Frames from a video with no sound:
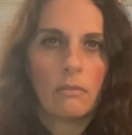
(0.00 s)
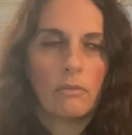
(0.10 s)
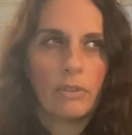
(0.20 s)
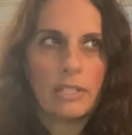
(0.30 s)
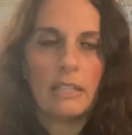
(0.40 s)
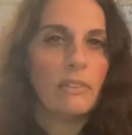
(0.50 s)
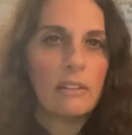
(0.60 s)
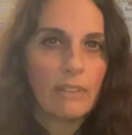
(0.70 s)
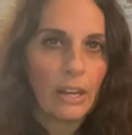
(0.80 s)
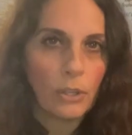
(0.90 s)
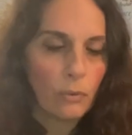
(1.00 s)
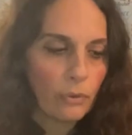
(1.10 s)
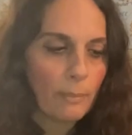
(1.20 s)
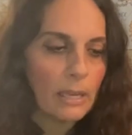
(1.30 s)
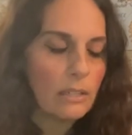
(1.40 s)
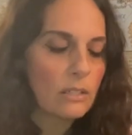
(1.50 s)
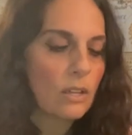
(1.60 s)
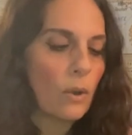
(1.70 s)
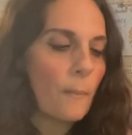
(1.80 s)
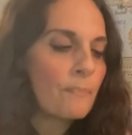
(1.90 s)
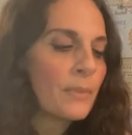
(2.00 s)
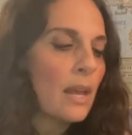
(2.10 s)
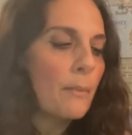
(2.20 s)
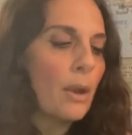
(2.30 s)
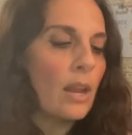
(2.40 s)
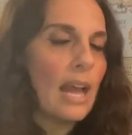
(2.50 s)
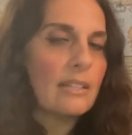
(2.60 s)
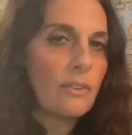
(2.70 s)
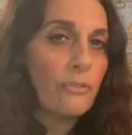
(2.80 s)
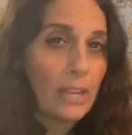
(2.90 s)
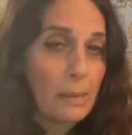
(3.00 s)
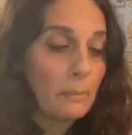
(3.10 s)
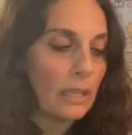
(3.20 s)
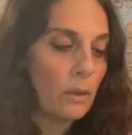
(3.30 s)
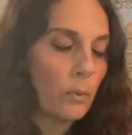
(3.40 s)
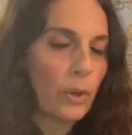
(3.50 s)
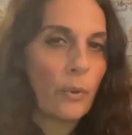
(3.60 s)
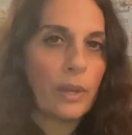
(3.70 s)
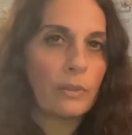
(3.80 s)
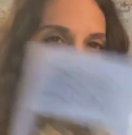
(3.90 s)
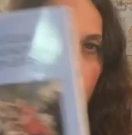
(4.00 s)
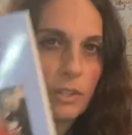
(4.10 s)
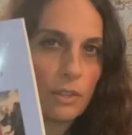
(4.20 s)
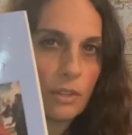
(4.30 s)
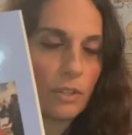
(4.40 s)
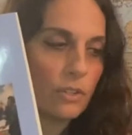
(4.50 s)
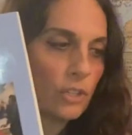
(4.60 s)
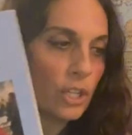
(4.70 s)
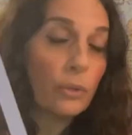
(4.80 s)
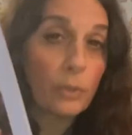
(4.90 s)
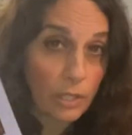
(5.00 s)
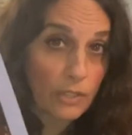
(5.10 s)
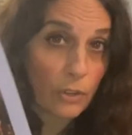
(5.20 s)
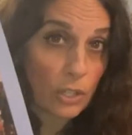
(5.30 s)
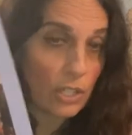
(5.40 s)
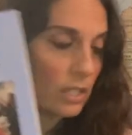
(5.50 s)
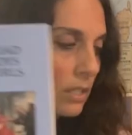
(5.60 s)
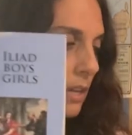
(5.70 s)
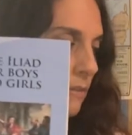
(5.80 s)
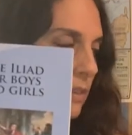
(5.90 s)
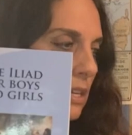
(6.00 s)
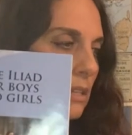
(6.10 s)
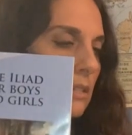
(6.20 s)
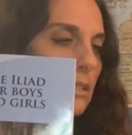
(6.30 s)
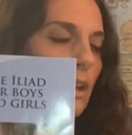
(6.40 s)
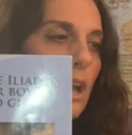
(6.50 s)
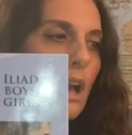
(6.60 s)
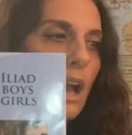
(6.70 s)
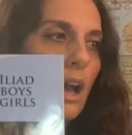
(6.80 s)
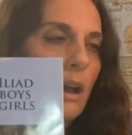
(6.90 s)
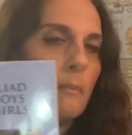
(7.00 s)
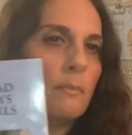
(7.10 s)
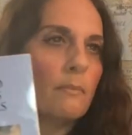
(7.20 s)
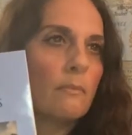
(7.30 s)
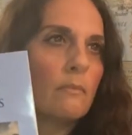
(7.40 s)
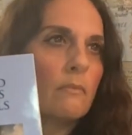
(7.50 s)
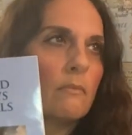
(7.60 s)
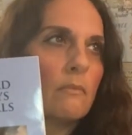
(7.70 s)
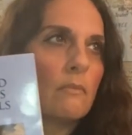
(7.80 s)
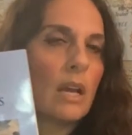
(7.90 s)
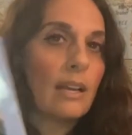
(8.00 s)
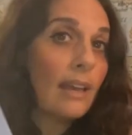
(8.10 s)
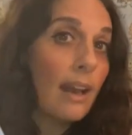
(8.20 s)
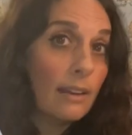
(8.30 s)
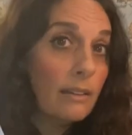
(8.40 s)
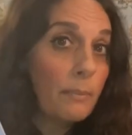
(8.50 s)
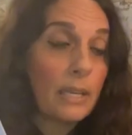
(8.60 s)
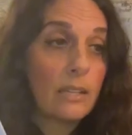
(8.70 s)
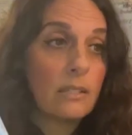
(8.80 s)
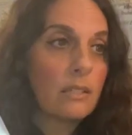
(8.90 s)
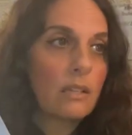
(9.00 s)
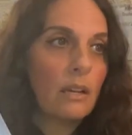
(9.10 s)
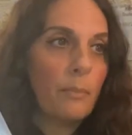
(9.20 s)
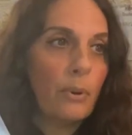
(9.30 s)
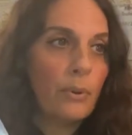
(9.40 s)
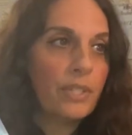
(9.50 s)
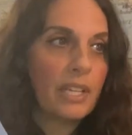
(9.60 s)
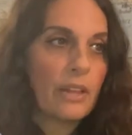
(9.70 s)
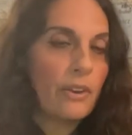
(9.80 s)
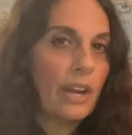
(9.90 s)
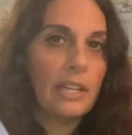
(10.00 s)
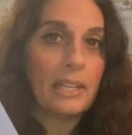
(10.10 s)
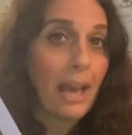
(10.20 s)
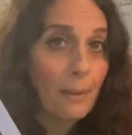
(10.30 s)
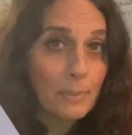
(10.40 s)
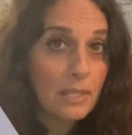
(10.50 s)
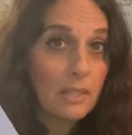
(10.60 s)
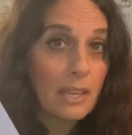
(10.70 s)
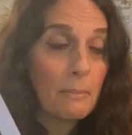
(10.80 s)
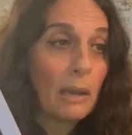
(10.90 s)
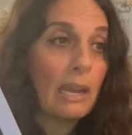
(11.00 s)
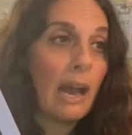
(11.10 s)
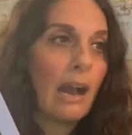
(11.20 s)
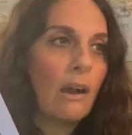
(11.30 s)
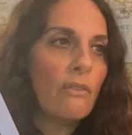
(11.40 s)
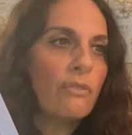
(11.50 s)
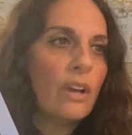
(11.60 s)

receive any value from it. So, but as a family, we're going through the, the children's versions of these um, again, because it's gonna pull together any gaps that they might have.